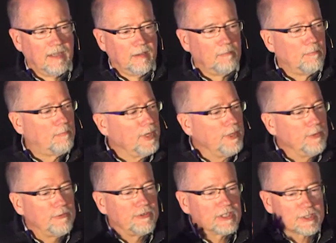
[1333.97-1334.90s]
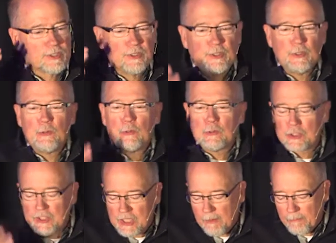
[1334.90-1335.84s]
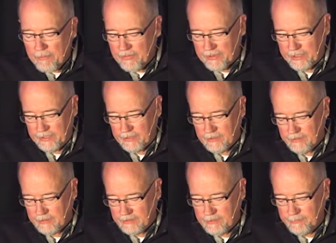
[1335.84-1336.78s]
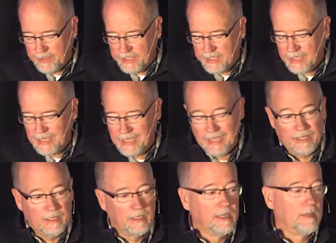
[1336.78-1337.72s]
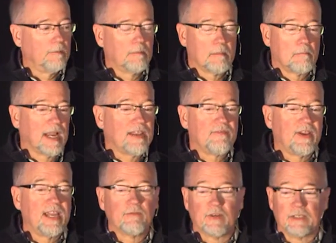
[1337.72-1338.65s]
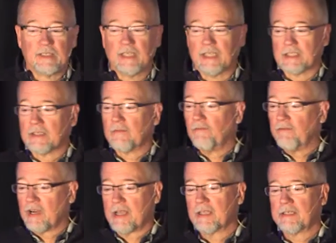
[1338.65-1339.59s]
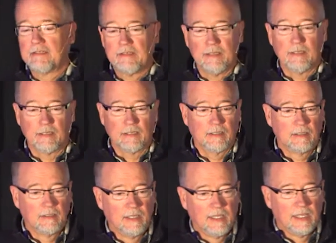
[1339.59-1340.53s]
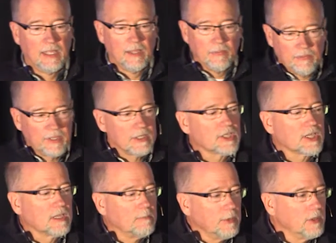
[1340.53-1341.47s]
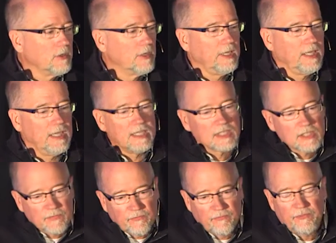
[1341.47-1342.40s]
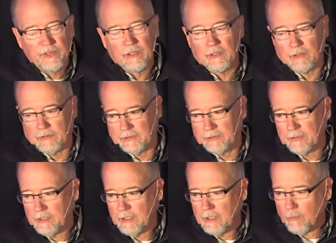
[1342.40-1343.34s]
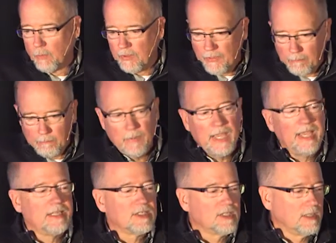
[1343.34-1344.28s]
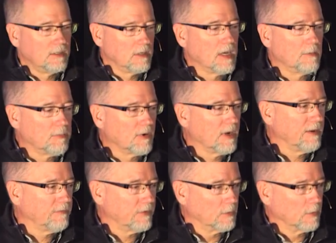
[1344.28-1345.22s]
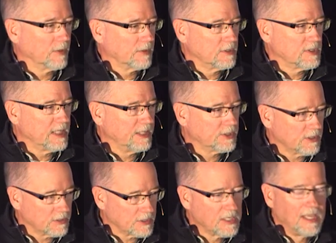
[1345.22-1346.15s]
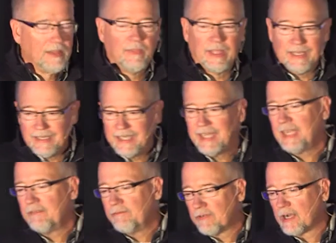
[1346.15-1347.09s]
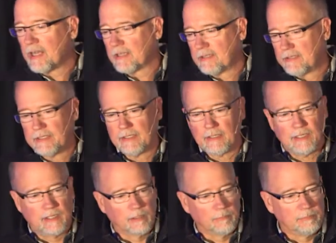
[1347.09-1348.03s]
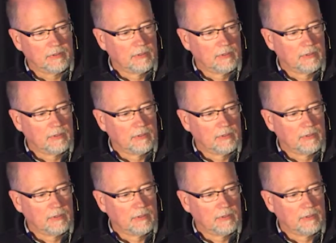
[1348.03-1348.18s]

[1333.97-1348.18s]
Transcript: But you just do something to be kind. My favorite is this, volunteer. This community is filled with amazing nonprofit organizations that need volunteer help.